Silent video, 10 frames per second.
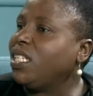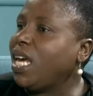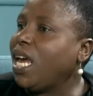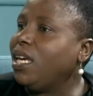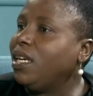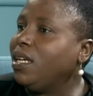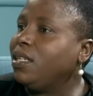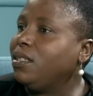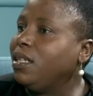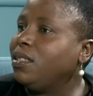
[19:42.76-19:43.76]
day,
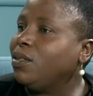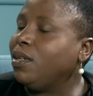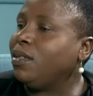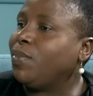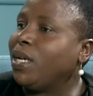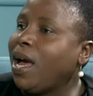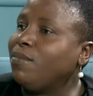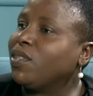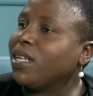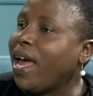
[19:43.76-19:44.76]
it
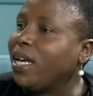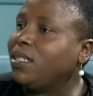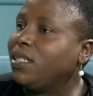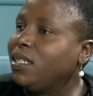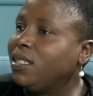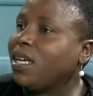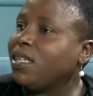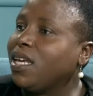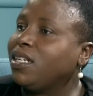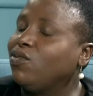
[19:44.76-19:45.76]
becomes right. It's
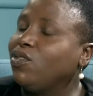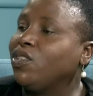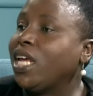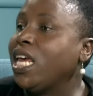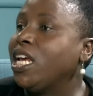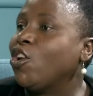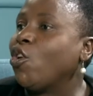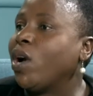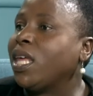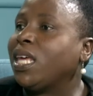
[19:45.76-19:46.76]
just that it will take
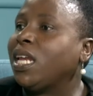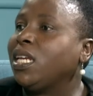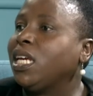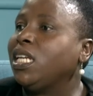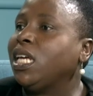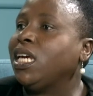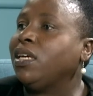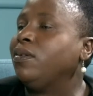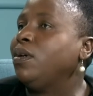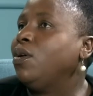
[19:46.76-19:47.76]
longer
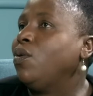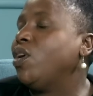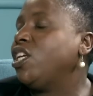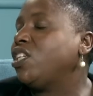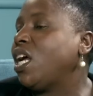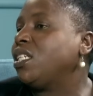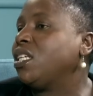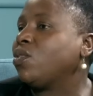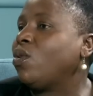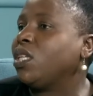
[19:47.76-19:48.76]
than when a child
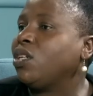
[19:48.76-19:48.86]
has all the